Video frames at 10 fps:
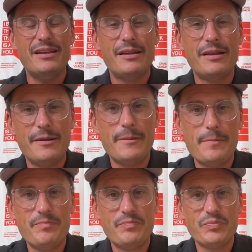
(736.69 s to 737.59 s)

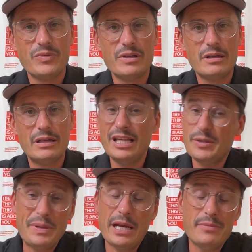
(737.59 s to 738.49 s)
Yeah. And
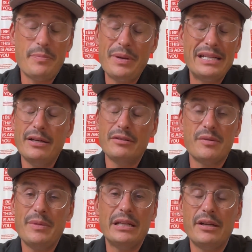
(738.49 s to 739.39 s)
this becomes a big deal
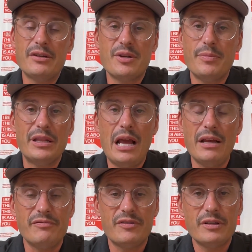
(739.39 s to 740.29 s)
to me in leadership and life.